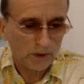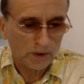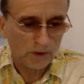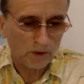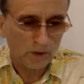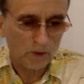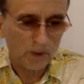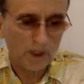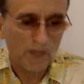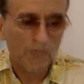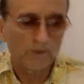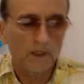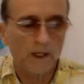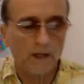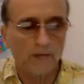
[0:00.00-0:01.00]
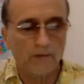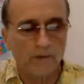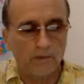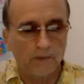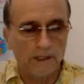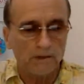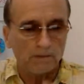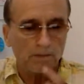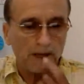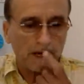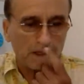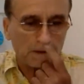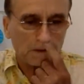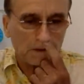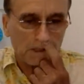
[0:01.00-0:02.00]
so you have to have a bit of
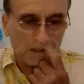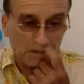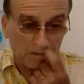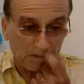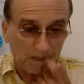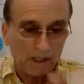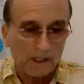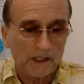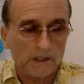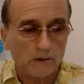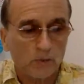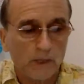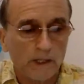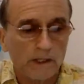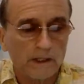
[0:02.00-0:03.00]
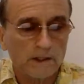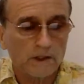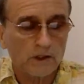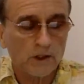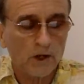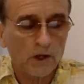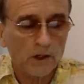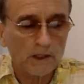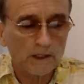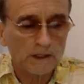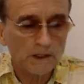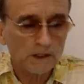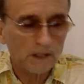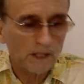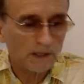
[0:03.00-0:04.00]
background, as well as
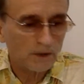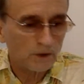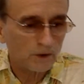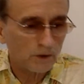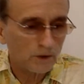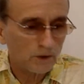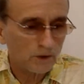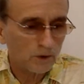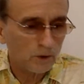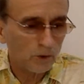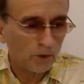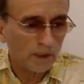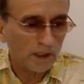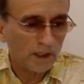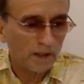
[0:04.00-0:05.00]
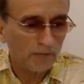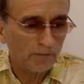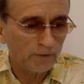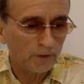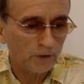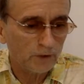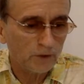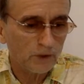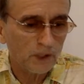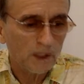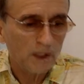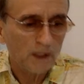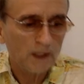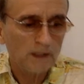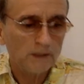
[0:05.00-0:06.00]
college lectures or interviews,
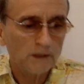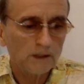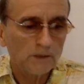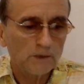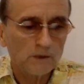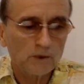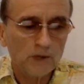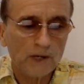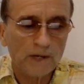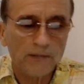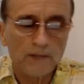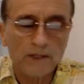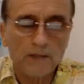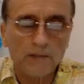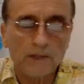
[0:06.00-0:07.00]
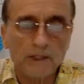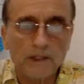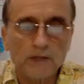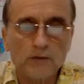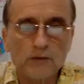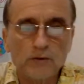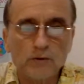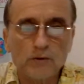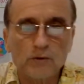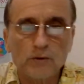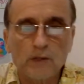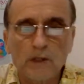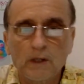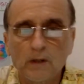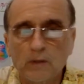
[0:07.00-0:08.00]
and subscribe them into
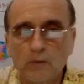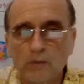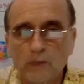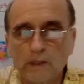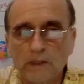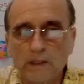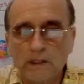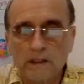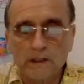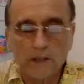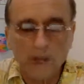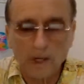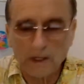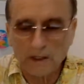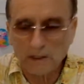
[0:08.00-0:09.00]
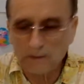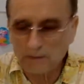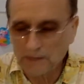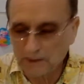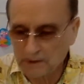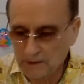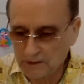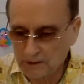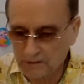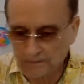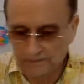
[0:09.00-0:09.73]
written documents.